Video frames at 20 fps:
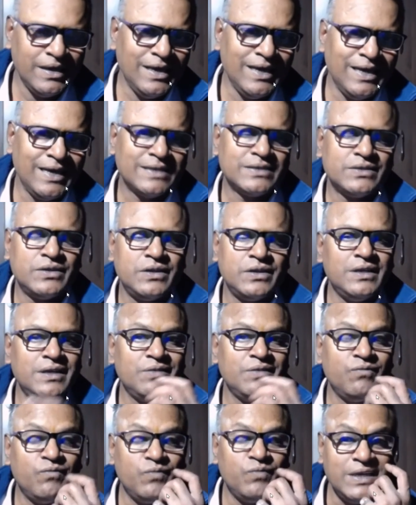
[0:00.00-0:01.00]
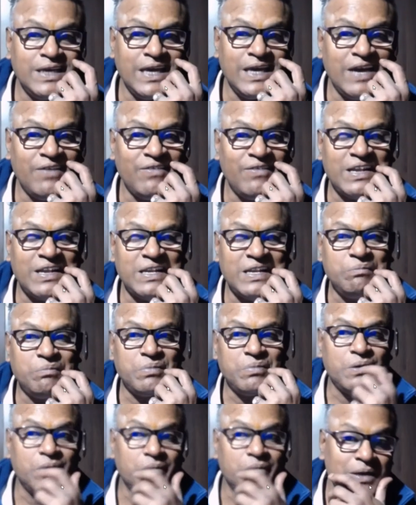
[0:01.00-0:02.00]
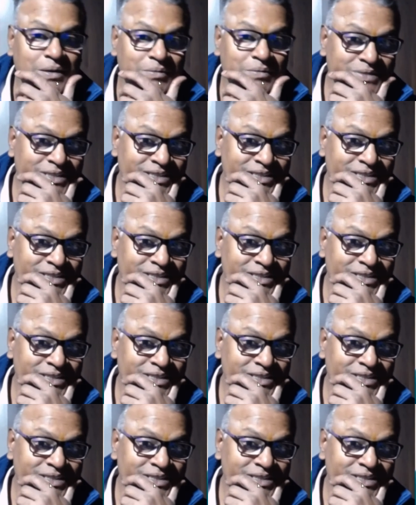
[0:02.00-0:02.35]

Actually, if we have any problem,